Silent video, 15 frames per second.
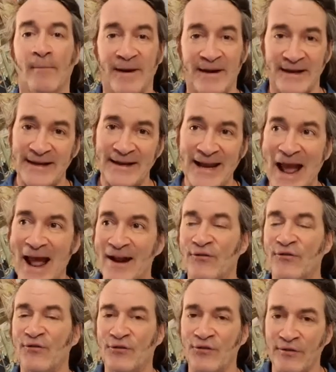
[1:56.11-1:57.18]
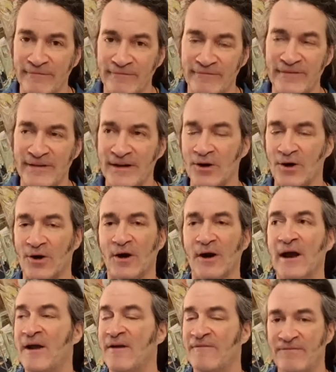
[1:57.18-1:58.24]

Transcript: but he had severe